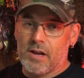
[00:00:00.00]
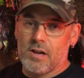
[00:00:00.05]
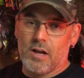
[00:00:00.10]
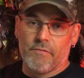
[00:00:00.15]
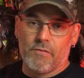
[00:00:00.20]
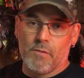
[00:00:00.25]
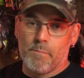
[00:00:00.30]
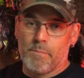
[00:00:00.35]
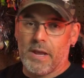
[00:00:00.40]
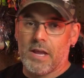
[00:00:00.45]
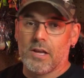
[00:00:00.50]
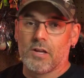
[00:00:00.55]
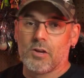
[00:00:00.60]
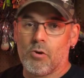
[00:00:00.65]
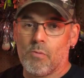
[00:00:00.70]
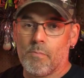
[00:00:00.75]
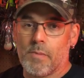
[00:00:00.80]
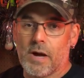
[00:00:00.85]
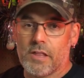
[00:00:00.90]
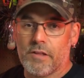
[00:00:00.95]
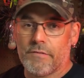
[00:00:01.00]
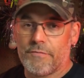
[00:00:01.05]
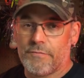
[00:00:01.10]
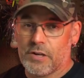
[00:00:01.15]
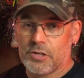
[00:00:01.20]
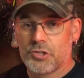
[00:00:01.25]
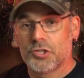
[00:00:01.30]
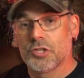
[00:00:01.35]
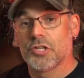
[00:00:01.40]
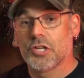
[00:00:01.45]
of a bait going by the
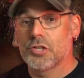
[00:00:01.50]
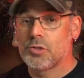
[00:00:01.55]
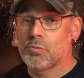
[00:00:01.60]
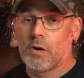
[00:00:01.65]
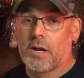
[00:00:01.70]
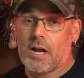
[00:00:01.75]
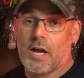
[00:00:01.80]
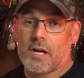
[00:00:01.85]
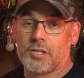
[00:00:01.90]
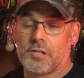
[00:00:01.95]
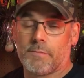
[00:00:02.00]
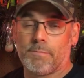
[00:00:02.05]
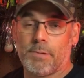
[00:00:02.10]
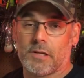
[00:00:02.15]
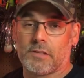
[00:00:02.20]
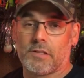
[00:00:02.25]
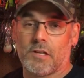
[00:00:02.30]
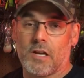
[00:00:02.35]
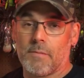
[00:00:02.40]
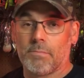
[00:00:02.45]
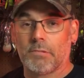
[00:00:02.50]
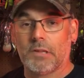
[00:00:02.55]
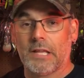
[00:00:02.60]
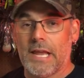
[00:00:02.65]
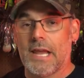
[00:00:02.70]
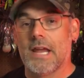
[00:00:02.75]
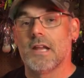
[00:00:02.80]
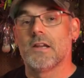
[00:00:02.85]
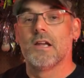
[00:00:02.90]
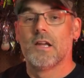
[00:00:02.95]
fish, and this one actually picked it up
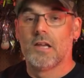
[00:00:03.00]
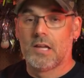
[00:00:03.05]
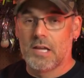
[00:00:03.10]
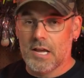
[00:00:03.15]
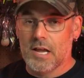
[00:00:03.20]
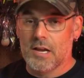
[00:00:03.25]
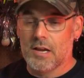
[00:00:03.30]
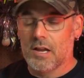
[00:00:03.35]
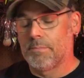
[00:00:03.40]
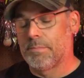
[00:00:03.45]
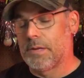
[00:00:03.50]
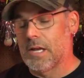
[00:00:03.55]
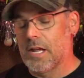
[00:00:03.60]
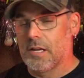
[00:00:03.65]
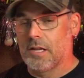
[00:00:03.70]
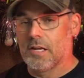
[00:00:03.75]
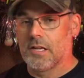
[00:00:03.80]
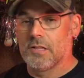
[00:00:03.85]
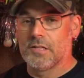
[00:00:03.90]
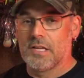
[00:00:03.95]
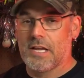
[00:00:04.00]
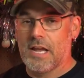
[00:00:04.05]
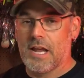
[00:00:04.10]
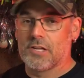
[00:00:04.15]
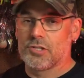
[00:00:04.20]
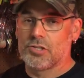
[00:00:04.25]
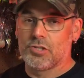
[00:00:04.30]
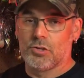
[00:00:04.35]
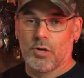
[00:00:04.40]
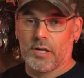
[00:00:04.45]
late. He ended up getting it in the
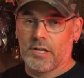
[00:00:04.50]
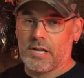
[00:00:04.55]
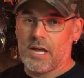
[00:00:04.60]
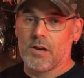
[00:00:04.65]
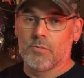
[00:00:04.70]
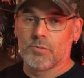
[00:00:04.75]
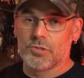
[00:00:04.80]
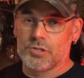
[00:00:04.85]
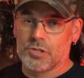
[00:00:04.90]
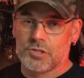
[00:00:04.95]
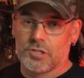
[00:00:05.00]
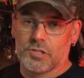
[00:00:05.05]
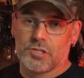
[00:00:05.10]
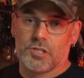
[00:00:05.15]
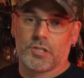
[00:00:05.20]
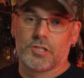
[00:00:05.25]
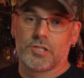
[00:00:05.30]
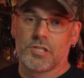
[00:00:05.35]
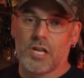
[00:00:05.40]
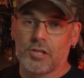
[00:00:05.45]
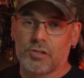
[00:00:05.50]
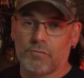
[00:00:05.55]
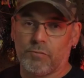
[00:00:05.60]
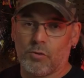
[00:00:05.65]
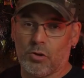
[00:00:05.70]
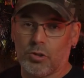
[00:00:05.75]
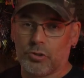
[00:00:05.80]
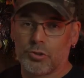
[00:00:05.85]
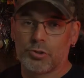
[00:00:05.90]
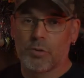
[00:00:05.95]
eight, so again, it was just a
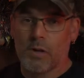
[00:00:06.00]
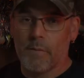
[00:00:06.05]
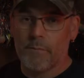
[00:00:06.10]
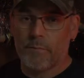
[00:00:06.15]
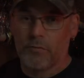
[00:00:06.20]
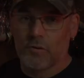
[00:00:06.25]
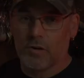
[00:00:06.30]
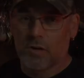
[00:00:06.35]
successful trip for